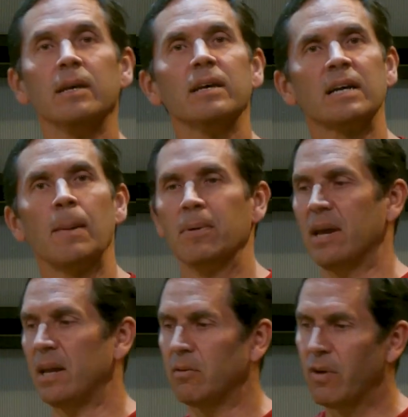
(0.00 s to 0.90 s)

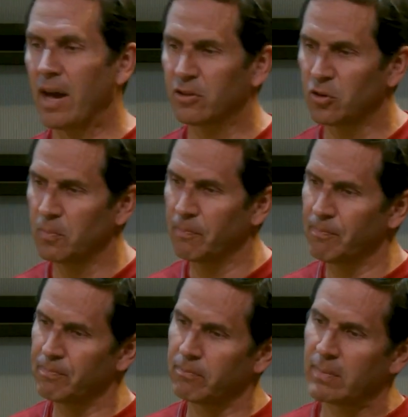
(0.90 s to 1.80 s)
complicating factor.
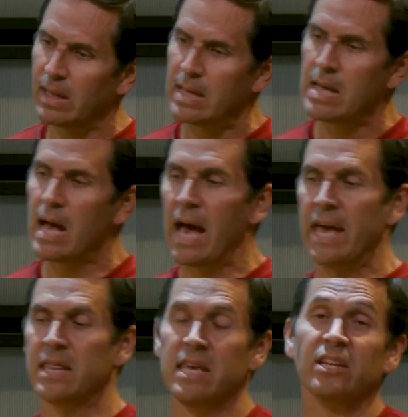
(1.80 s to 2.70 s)

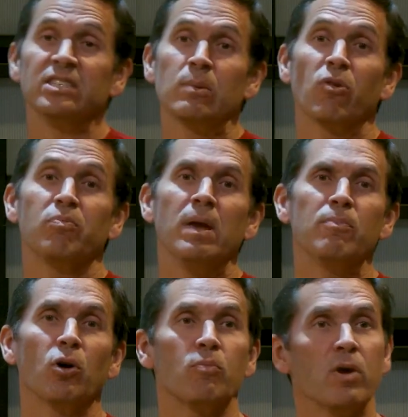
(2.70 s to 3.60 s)
And these number of
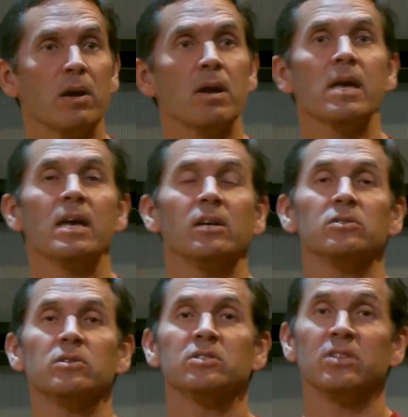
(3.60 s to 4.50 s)
people bring
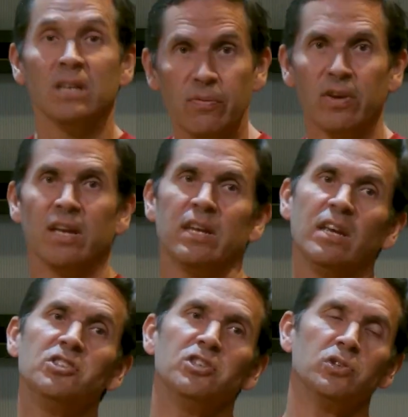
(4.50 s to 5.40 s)
significant
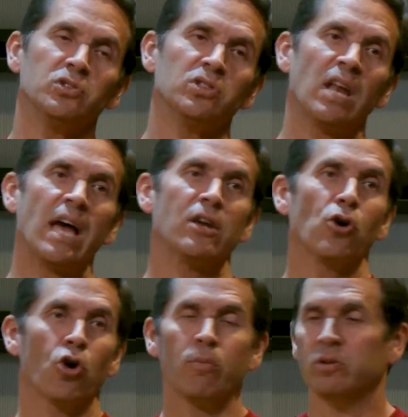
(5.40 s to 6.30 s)
issues like urban